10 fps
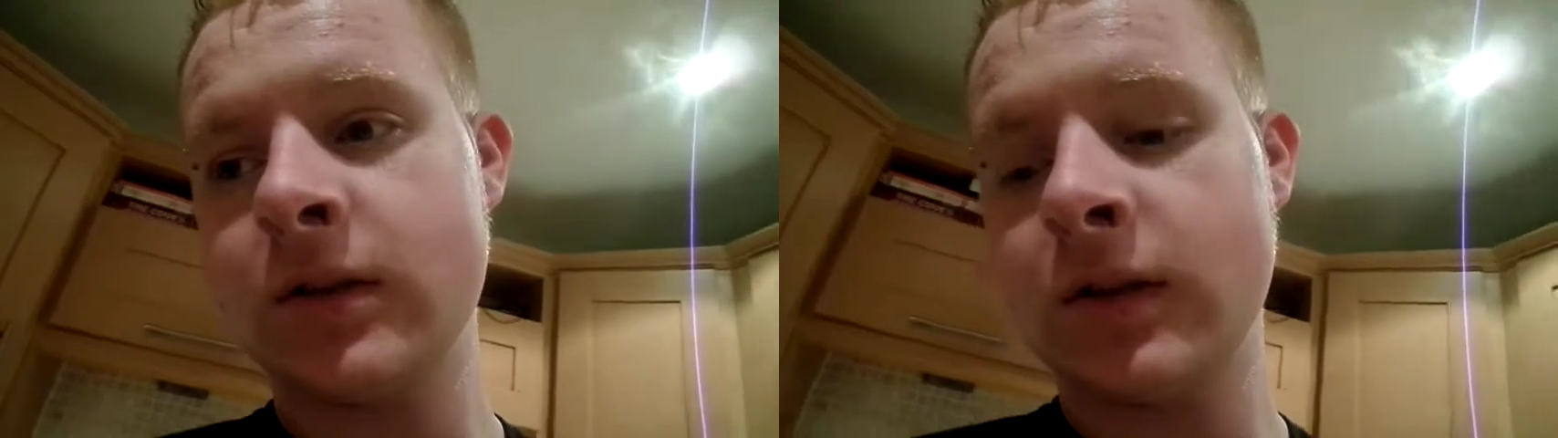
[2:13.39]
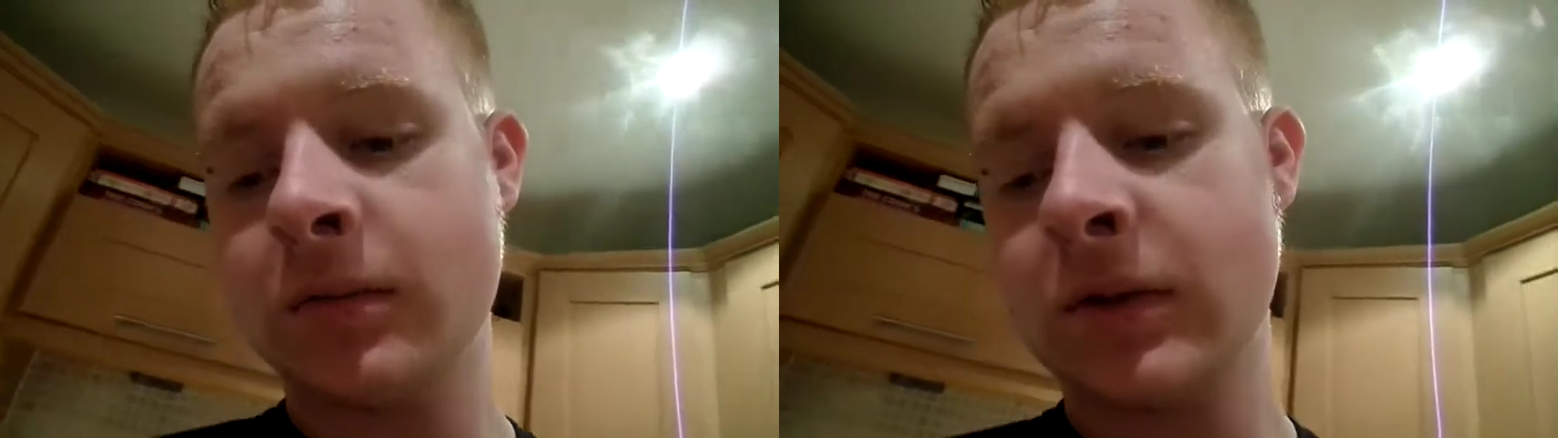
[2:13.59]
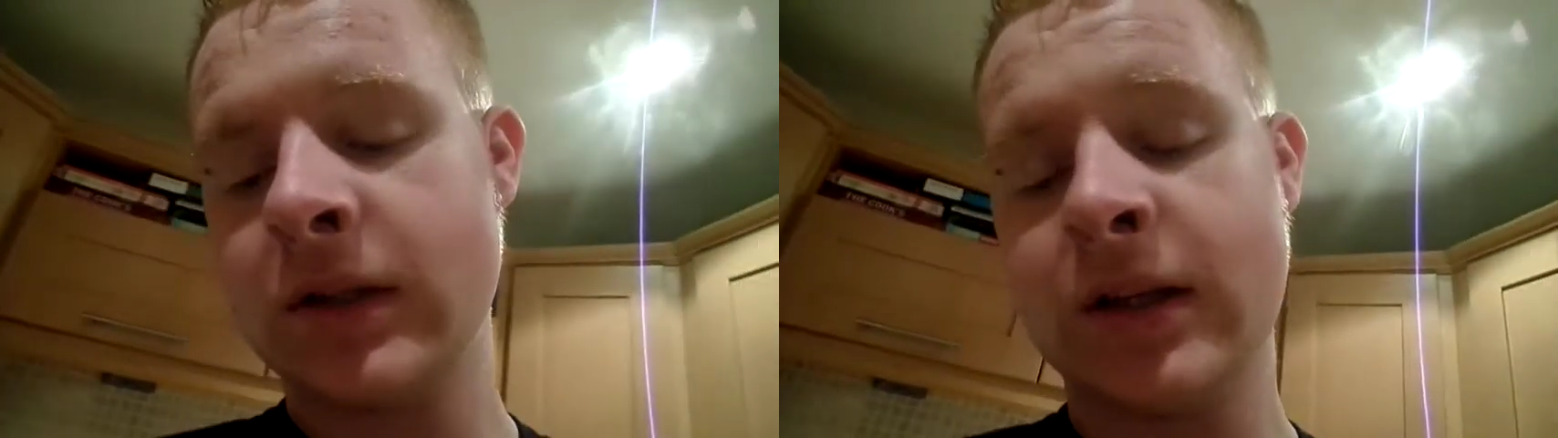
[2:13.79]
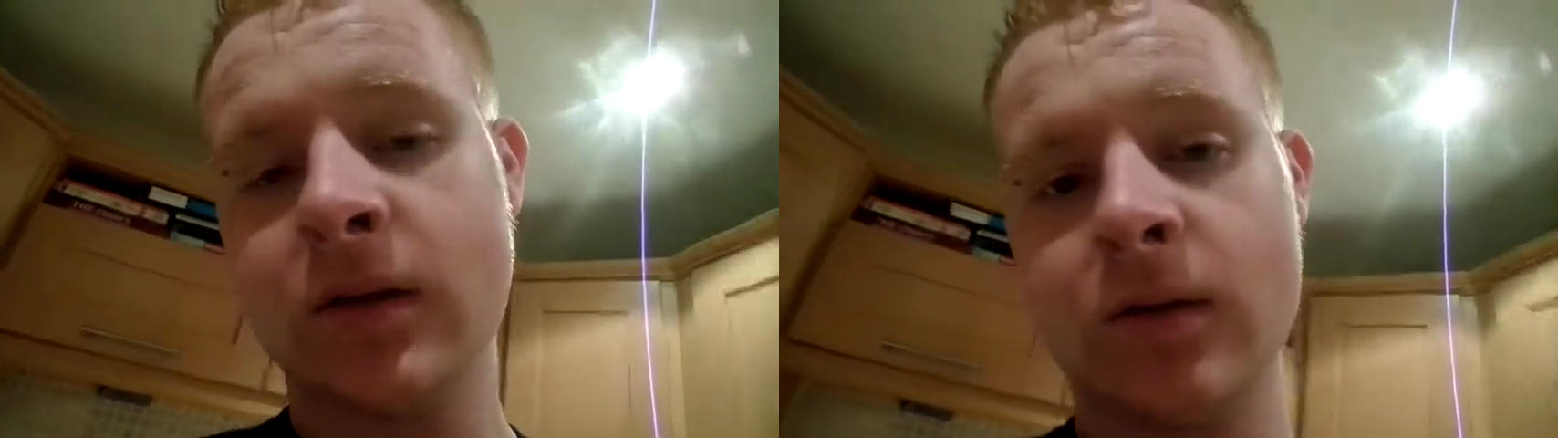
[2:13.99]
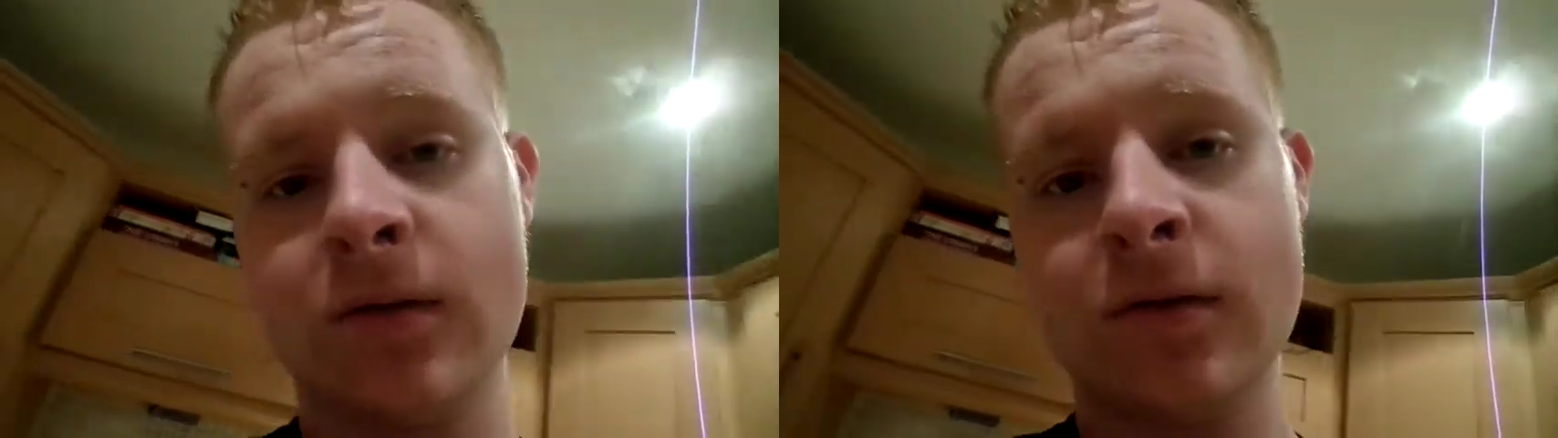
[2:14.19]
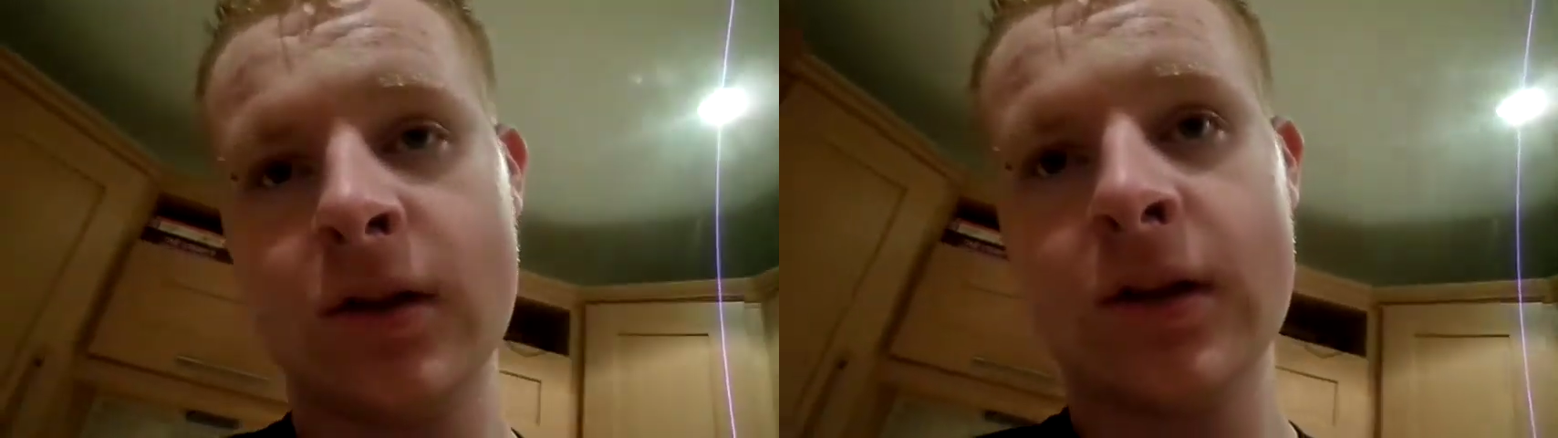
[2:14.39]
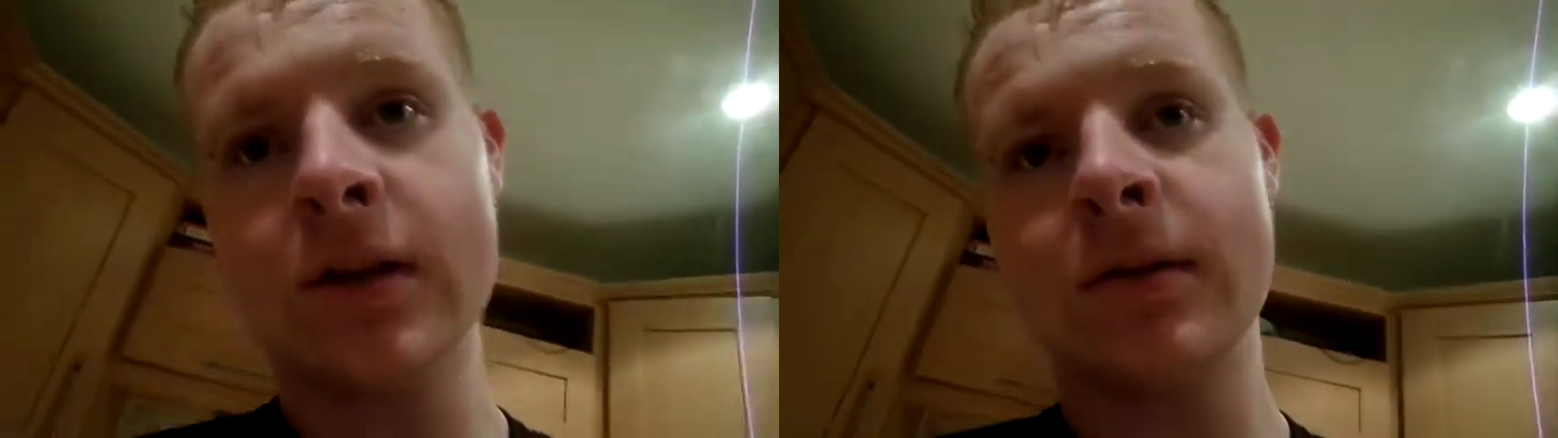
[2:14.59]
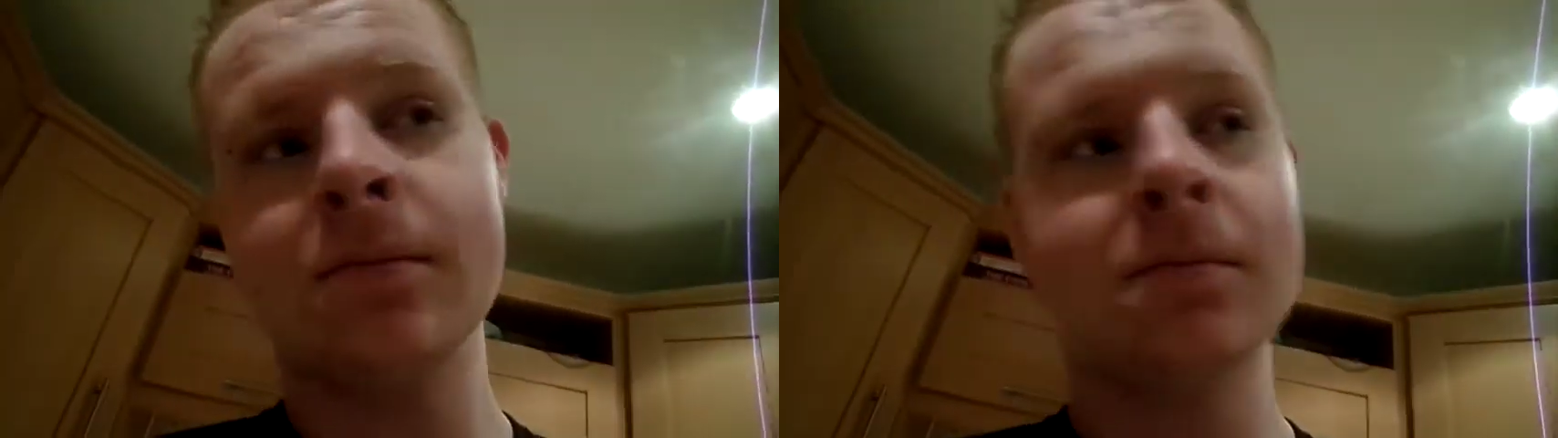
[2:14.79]
I'm going to head off
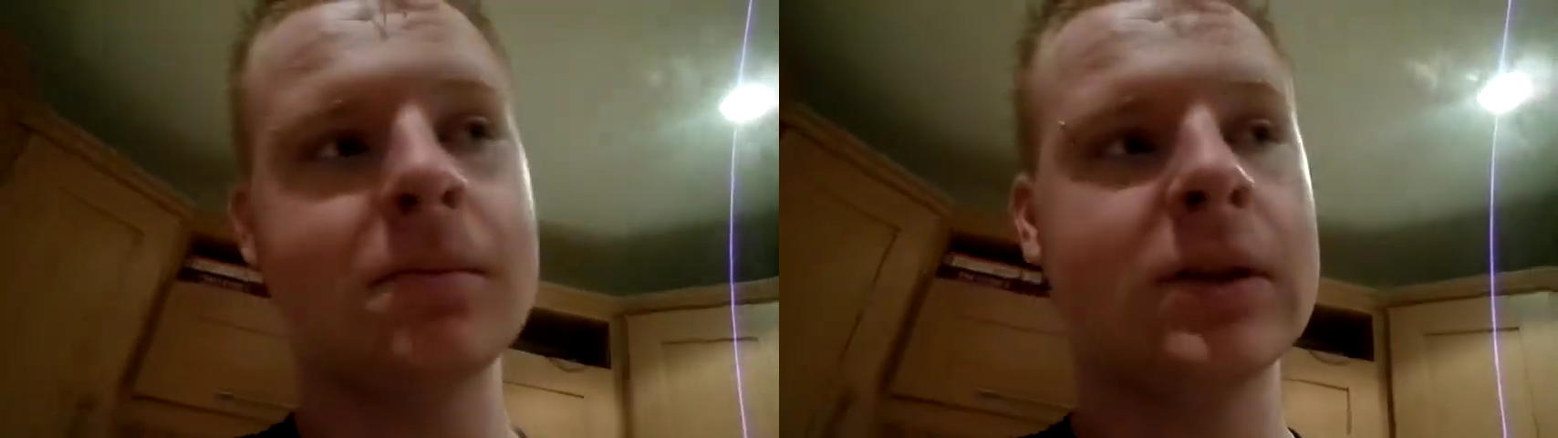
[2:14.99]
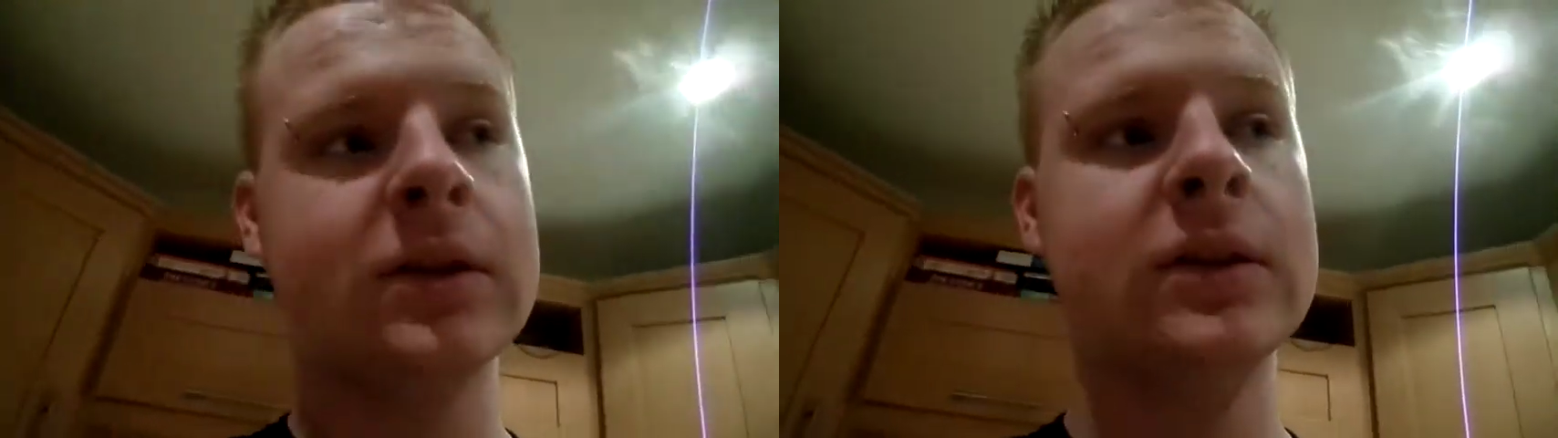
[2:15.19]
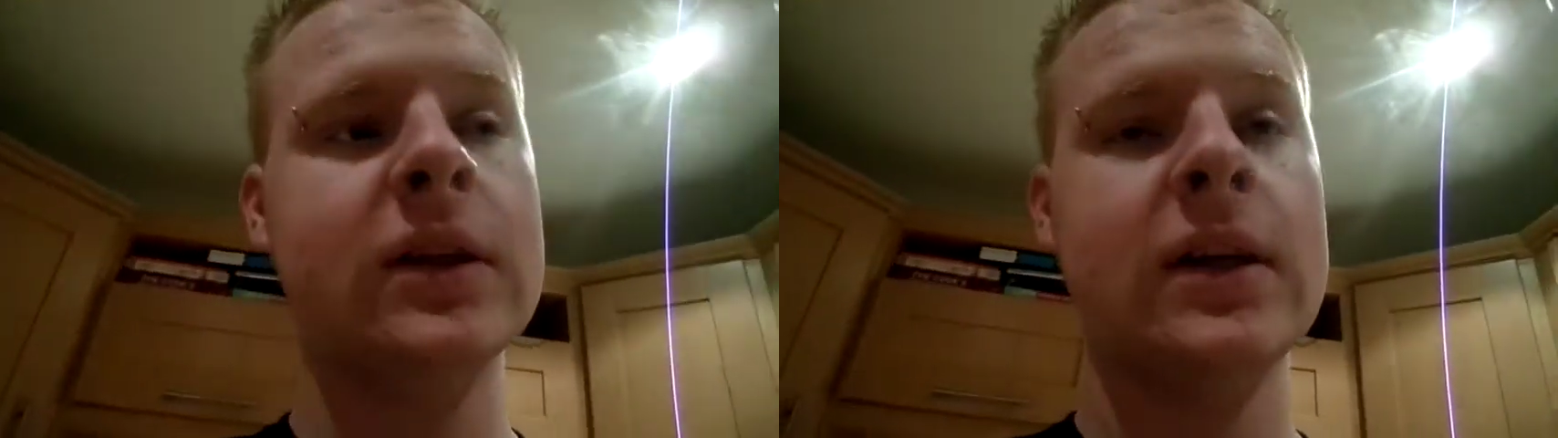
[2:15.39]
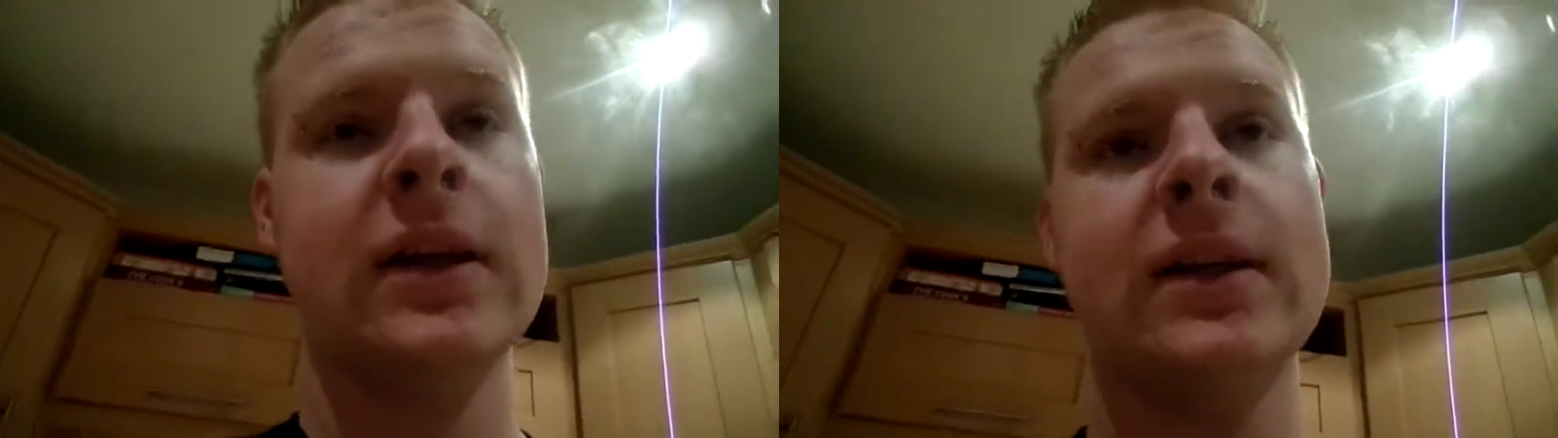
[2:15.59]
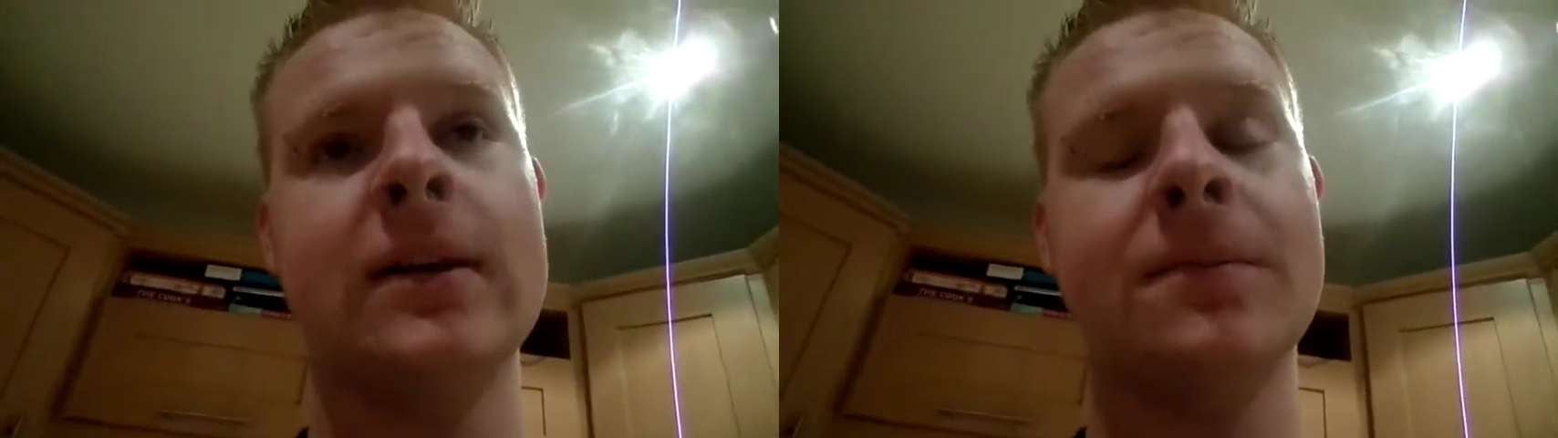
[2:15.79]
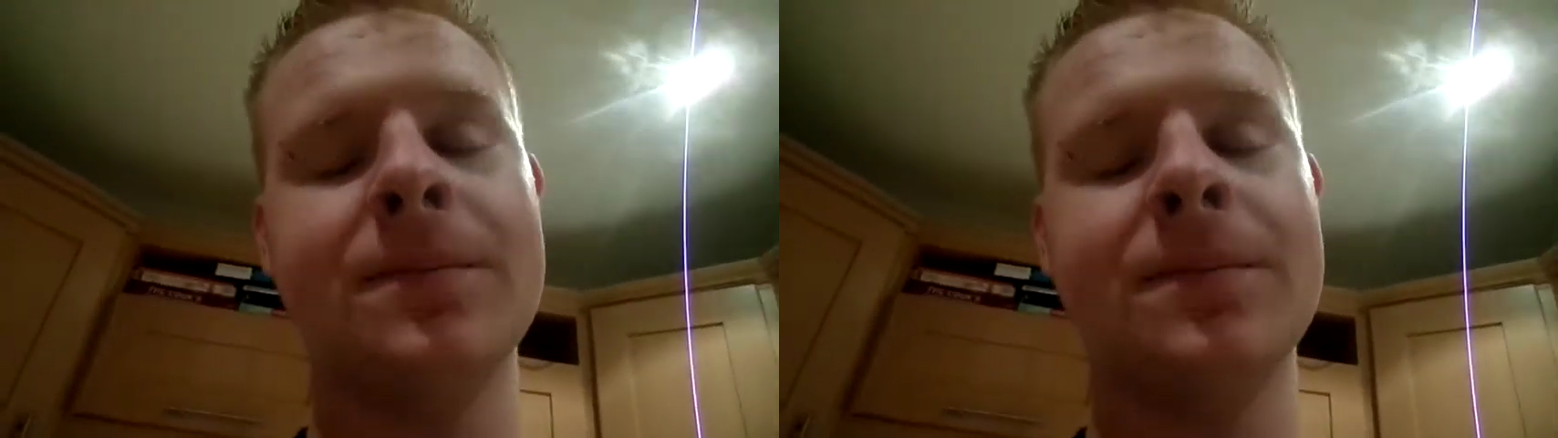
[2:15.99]
because it's getting late now.